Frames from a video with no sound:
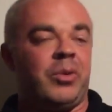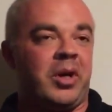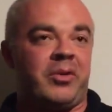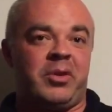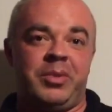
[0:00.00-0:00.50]

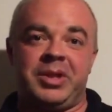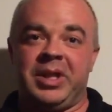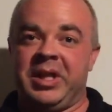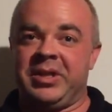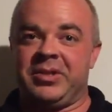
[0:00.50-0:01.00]
One of our
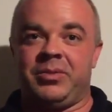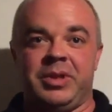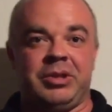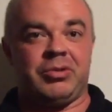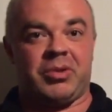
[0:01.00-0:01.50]
machines,
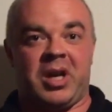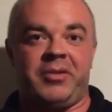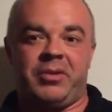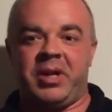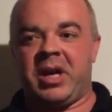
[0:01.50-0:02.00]
we
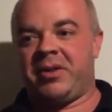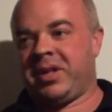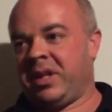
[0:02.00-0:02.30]
drive around